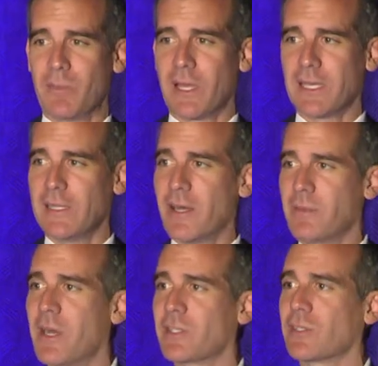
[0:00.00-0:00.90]
people like
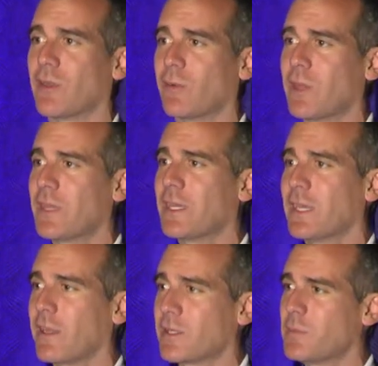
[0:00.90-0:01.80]
Elon Musk are
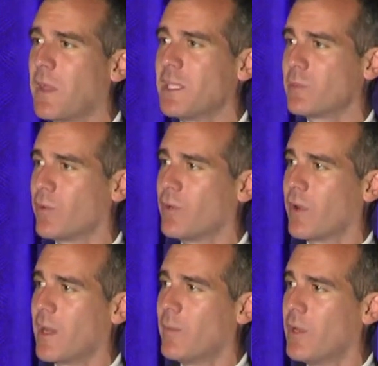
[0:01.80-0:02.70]
rethinking our space
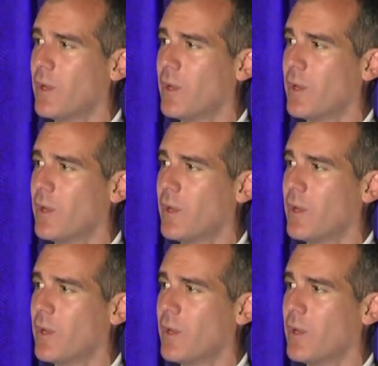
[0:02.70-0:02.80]
program,